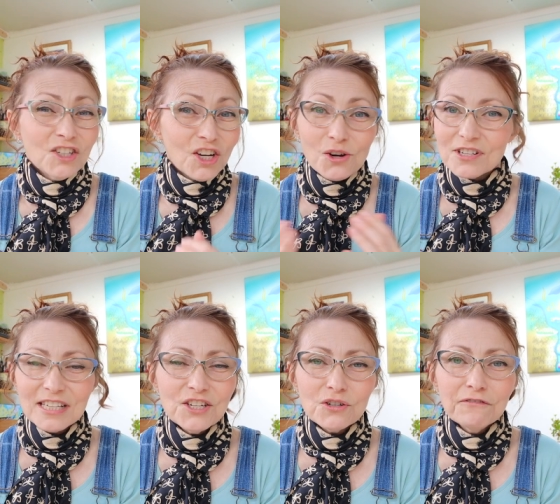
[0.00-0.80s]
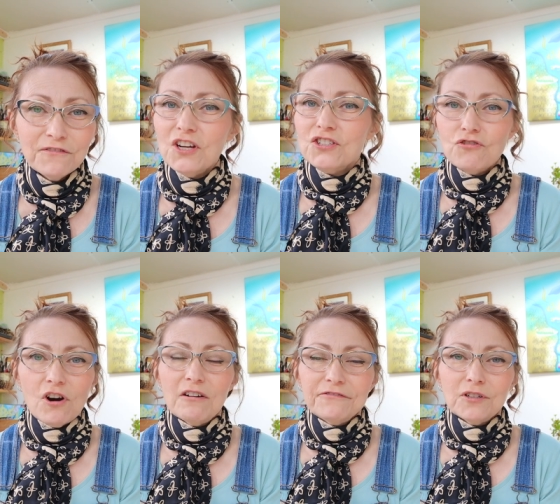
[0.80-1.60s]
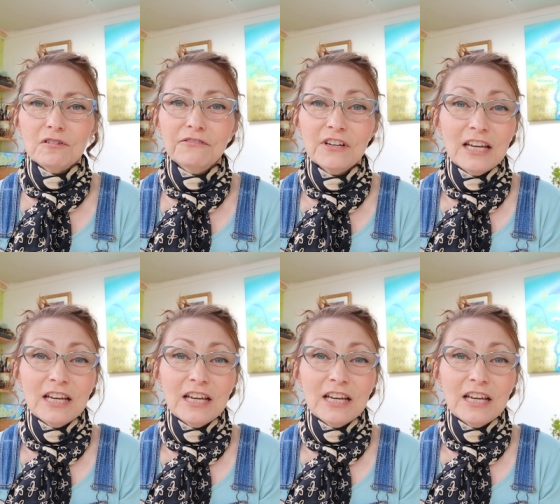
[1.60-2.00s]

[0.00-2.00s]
Don't send your first draft off.